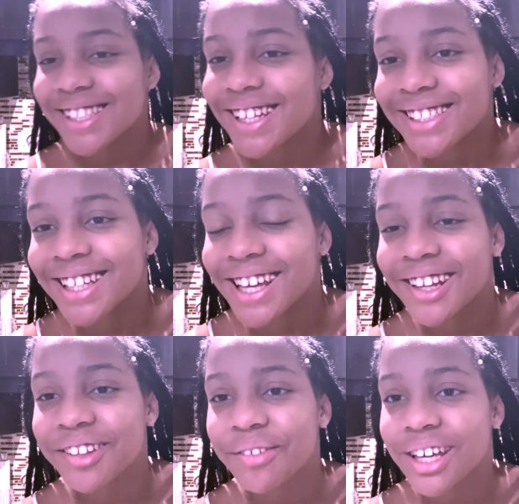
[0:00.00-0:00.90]
that's the end
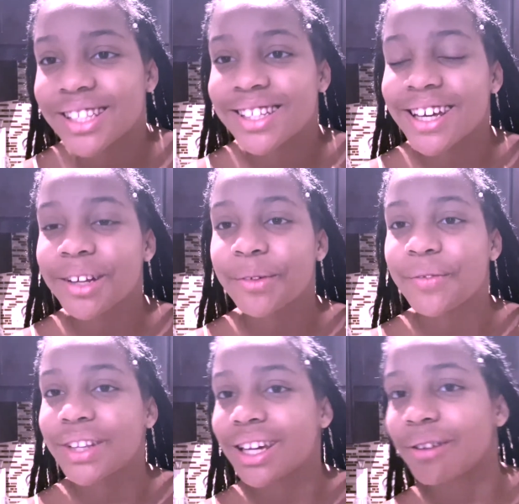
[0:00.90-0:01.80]
of the it's the end of the
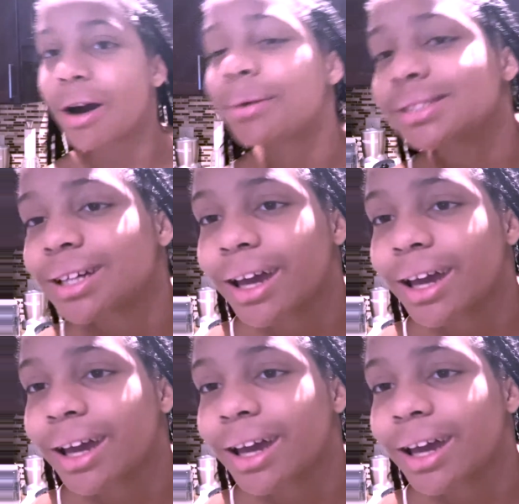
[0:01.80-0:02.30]
video. Why am I saying